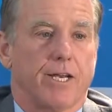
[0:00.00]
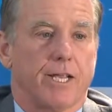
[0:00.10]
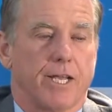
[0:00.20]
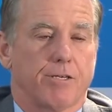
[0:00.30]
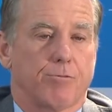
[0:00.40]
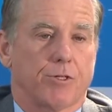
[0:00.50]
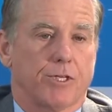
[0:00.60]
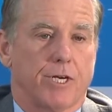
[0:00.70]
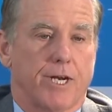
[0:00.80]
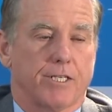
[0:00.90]
I'd hate to put
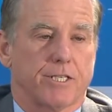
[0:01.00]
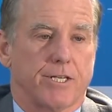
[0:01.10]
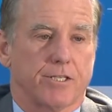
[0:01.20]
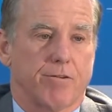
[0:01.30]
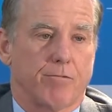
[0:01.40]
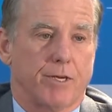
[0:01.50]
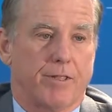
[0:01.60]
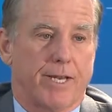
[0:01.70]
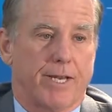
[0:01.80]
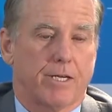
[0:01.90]
the United States government in
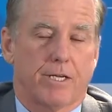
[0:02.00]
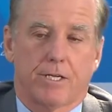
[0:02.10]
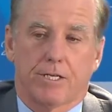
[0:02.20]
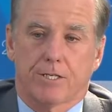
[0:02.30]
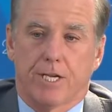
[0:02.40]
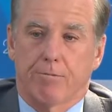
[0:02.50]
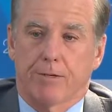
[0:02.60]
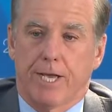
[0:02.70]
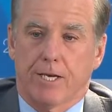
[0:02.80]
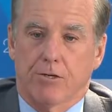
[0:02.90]
that same
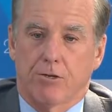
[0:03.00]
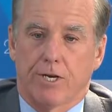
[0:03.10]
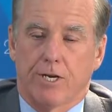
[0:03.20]
category.